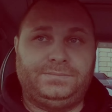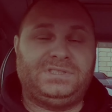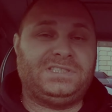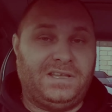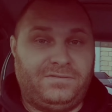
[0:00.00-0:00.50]

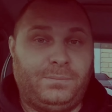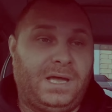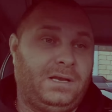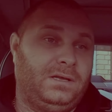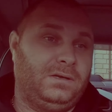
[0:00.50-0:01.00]
safe
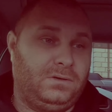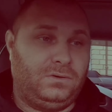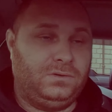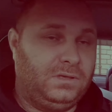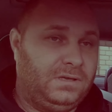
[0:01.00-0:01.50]
manner
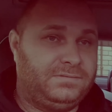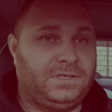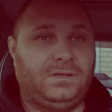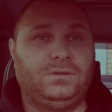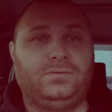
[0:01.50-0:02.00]
on the left
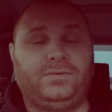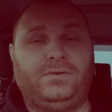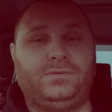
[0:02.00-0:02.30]
side of,